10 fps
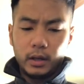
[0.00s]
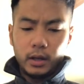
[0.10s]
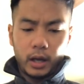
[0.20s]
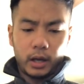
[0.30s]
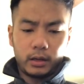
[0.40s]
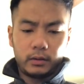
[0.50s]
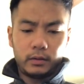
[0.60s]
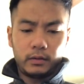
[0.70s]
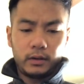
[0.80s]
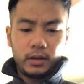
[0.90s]

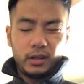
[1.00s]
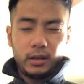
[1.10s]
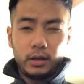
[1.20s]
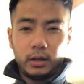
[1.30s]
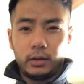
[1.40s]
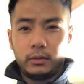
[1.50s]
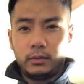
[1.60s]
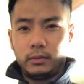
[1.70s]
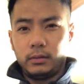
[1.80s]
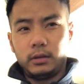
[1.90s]
and it
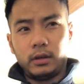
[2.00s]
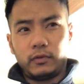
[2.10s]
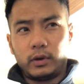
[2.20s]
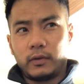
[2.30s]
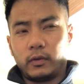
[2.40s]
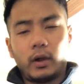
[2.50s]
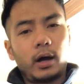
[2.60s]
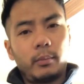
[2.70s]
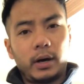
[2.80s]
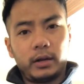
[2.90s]
if you have a lot
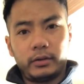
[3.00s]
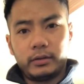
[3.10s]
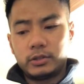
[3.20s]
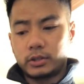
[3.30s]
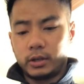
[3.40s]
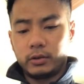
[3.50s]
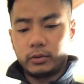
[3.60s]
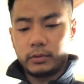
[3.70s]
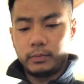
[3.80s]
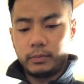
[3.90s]
of mileage on
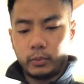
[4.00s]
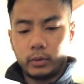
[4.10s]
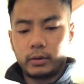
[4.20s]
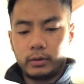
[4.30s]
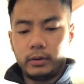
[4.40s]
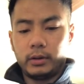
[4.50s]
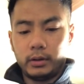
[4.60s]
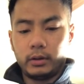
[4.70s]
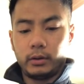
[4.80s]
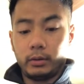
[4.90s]
your board,
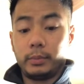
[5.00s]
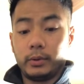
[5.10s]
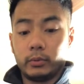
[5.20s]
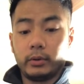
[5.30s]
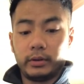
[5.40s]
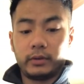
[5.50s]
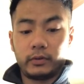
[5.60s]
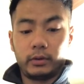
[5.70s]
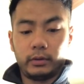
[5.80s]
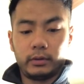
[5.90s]
it'll be really
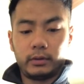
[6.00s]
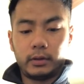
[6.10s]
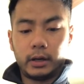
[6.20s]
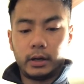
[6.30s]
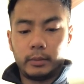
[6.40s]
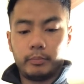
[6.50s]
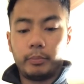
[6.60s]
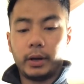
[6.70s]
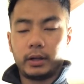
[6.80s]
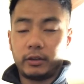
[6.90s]
difficult.
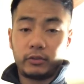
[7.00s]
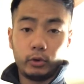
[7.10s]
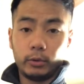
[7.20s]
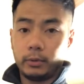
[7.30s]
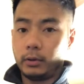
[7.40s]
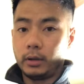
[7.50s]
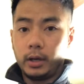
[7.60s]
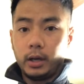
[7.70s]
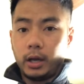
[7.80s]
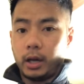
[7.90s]
But it's doable,
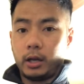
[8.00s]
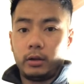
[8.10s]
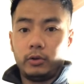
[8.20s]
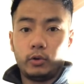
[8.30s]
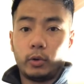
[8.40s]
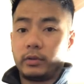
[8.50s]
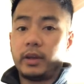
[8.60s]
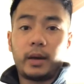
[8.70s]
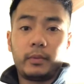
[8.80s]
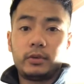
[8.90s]
and you won't
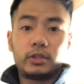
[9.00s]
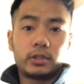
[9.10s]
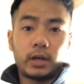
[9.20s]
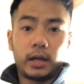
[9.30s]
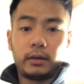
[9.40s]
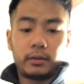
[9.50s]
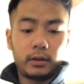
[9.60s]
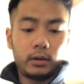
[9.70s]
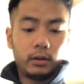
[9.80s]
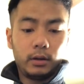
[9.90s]
damage
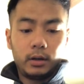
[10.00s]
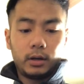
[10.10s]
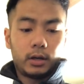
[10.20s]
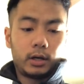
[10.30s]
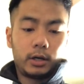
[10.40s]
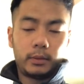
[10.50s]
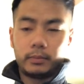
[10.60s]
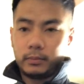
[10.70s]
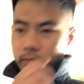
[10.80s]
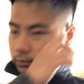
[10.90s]
anything.
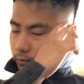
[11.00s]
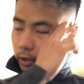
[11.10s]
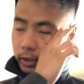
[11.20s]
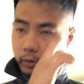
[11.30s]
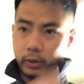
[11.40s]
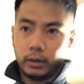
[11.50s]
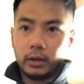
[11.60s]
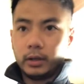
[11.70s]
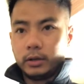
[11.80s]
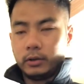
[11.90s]
Okay, well,
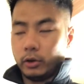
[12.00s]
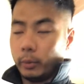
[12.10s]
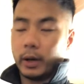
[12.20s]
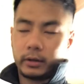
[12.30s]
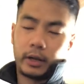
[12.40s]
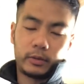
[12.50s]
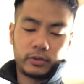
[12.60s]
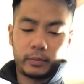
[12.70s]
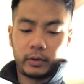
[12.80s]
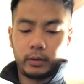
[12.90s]
you might damage
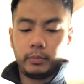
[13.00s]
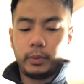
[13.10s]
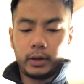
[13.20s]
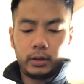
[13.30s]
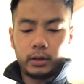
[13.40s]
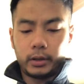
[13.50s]
something, but